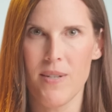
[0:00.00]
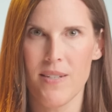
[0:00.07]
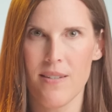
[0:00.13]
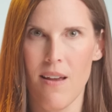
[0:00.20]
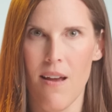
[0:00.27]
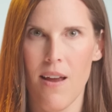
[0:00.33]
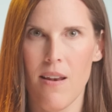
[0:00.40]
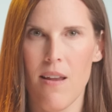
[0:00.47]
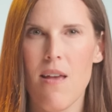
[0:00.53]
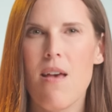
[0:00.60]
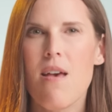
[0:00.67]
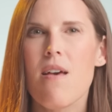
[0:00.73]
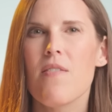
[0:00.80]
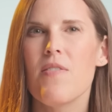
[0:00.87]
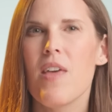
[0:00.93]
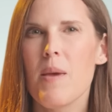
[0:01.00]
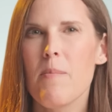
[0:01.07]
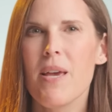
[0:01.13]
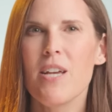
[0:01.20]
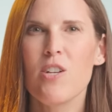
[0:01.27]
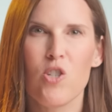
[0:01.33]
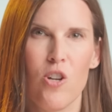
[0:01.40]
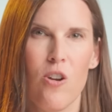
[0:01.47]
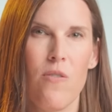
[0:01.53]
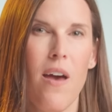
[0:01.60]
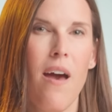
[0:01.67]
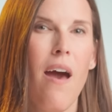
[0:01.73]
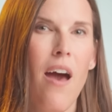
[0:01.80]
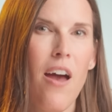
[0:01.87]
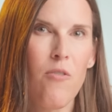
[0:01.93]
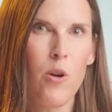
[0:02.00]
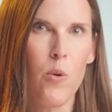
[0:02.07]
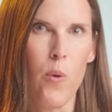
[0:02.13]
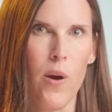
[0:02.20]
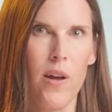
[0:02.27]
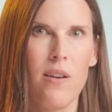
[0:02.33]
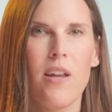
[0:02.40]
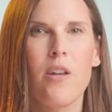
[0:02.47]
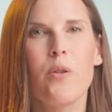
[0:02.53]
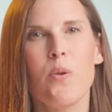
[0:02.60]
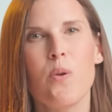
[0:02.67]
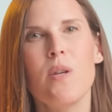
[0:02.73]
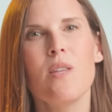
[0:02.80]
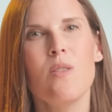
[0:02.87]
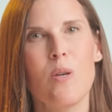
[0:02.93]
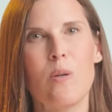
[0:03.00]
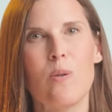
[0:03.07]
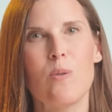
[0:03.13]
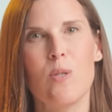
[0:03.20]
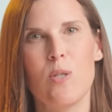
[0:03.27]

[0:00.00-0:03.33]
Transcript: design. They make sure that everyone, including those